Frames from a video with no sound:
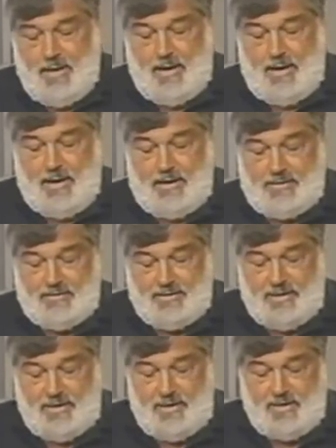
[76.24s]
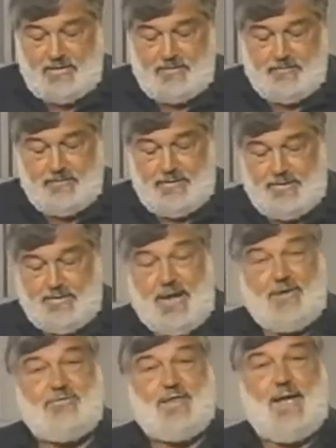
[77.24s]
The
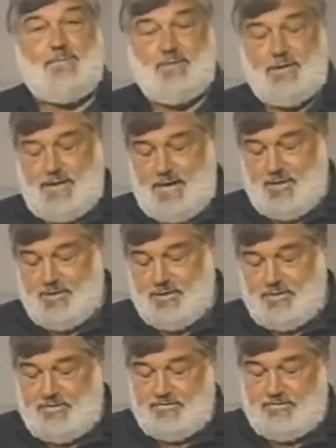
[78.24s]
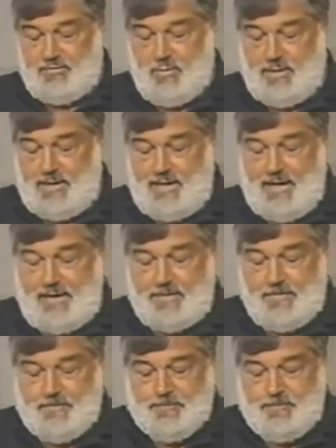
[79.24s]
next application is 28,
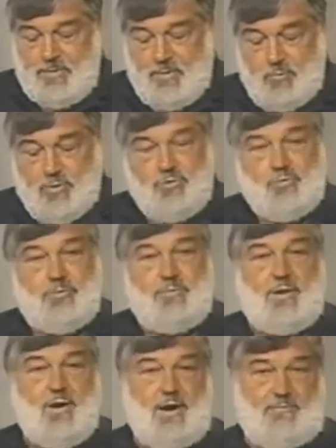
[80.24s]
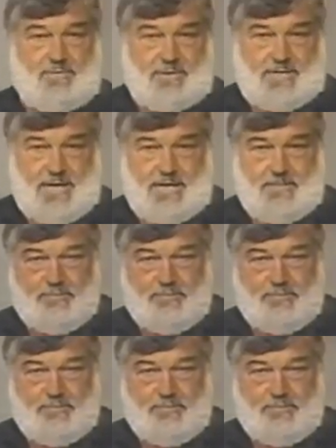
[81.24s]
which would be all of the data